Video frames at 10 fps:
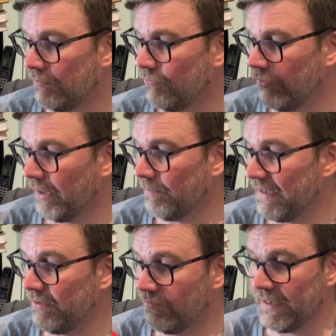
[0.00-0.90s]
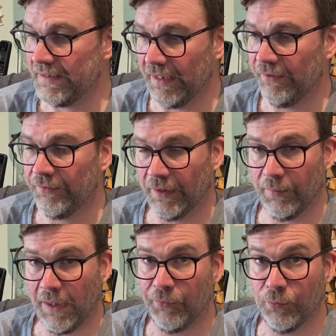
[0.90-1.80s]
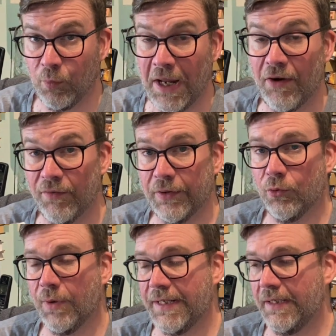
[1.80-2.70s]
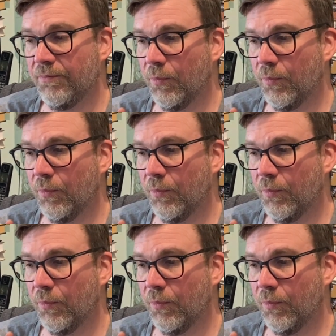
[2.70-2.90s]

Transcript: triggered me to read this, I was aware of it already.